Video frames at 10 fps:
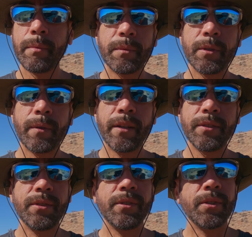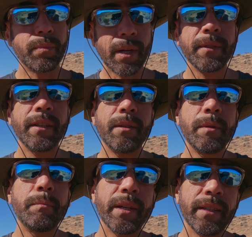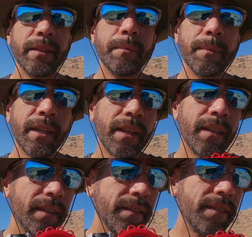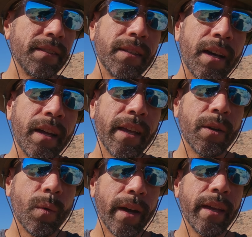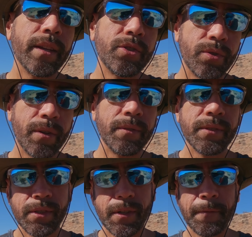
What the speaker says: of people around you, you're probably going to be bugging them. This is not a quiet drone, so.